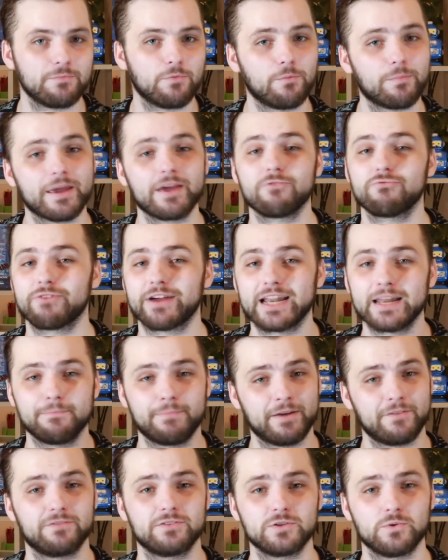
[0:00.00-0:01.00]
will be a really
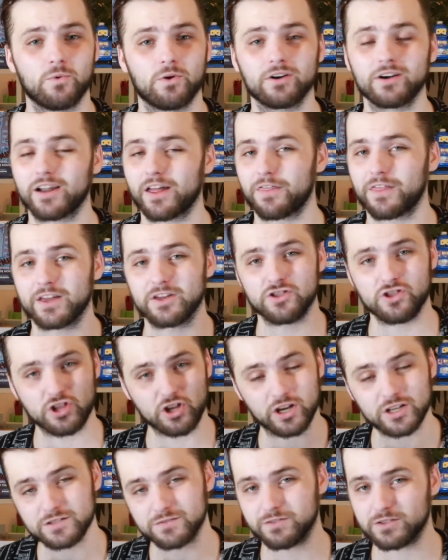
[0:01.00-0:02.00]
pivotal one, and I think
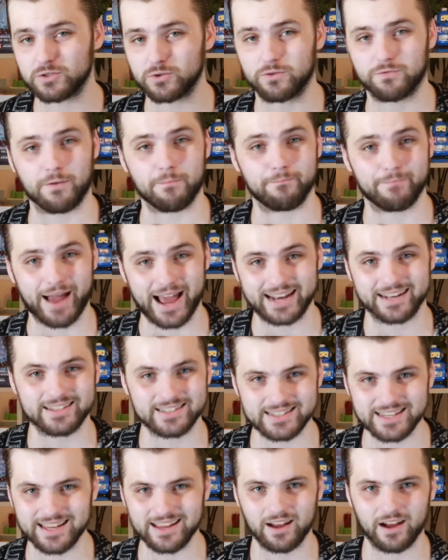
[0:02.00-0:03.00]
just for sort of a
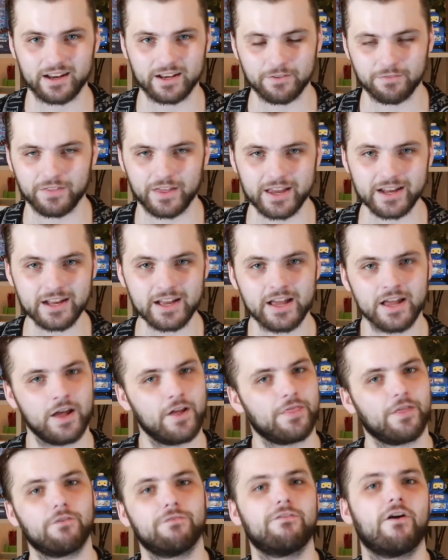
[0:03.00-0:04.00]
balancing kind of thing,
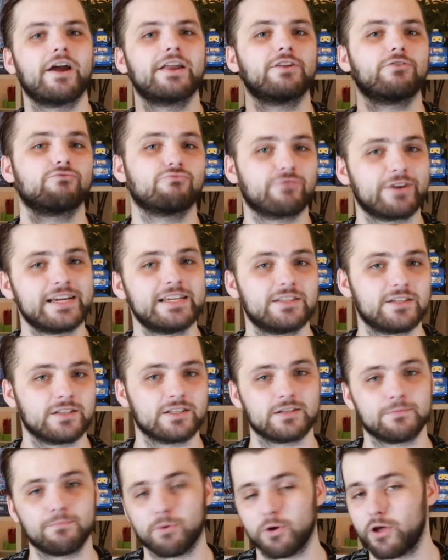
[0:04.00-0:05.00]
they'll find a reason
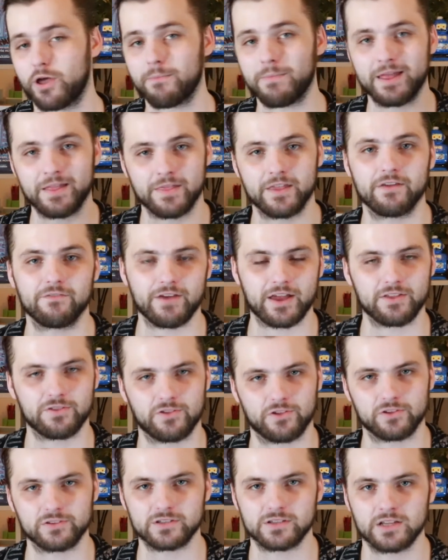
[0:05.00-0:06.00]
to put him in the
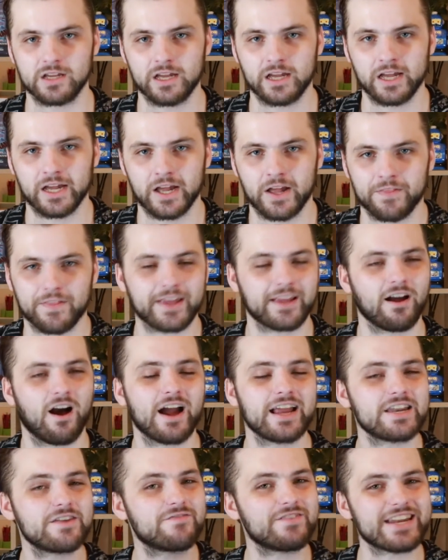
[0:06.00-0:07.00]
Avengers. They
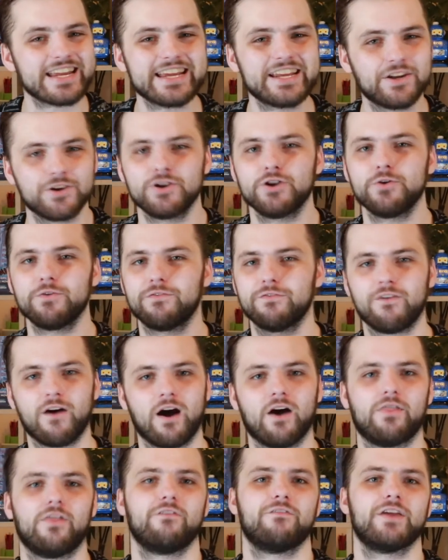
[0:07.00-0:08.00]
kind of need a new
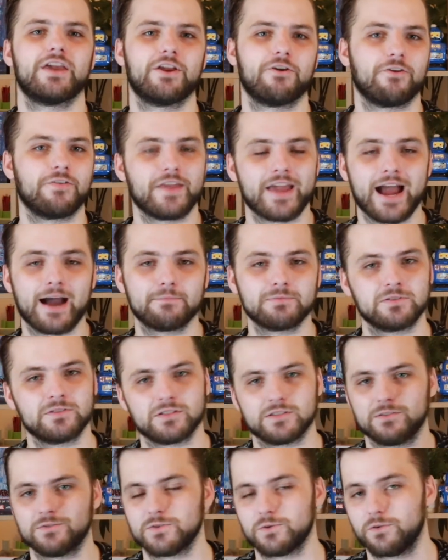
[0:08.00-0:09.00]
father figure in the
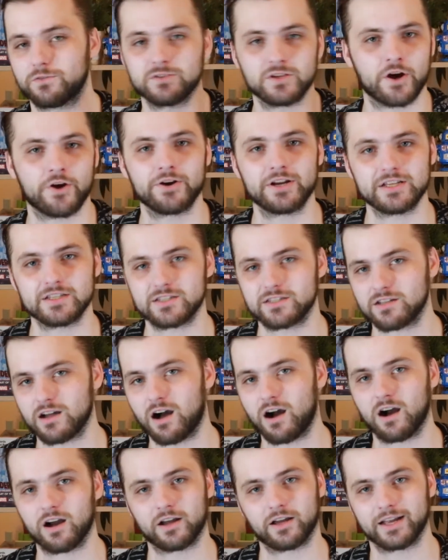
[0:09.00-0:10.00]
absence of sort of Tony
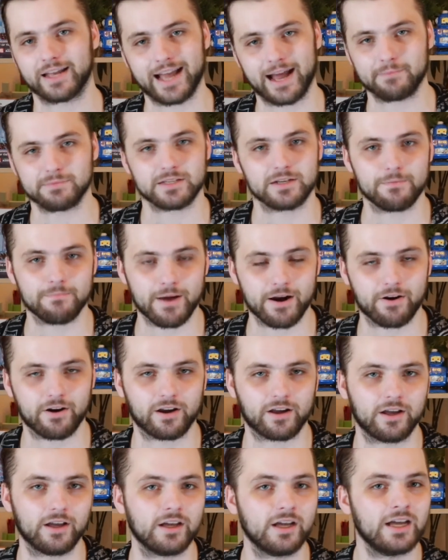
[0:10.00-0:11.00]
Stark and Captain
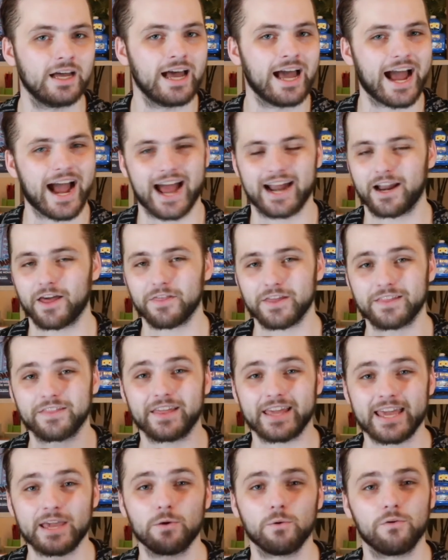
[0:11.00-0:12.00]
America, and I think
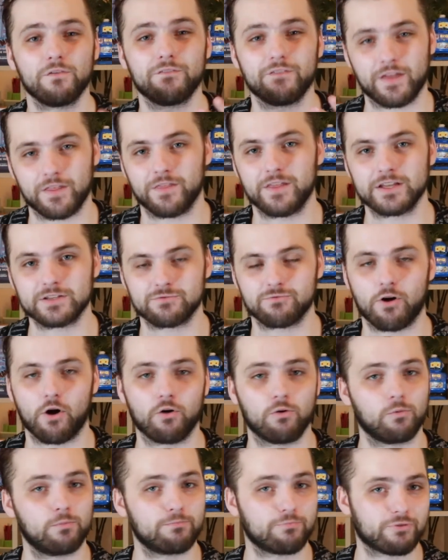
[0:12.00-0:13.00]
that he will fit this
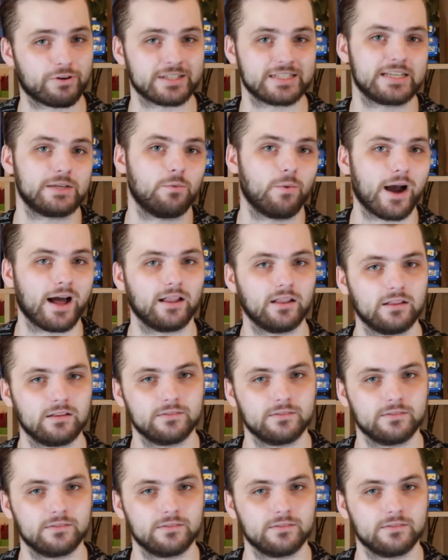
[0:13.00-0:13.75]
role pretty well.